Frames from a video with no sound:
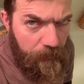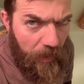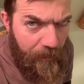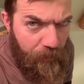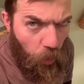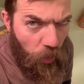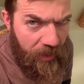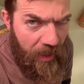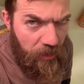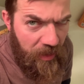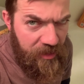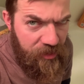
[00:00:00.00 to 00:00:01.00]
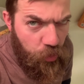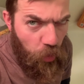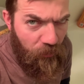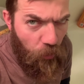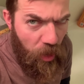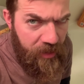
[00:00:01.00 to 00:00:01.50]
Important areas to
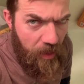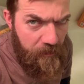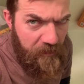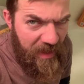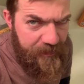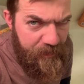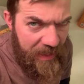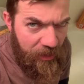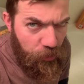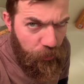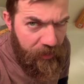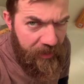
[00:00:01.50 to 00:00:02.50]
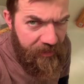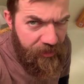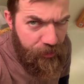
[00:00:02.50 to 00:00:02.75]
avoid must be included in the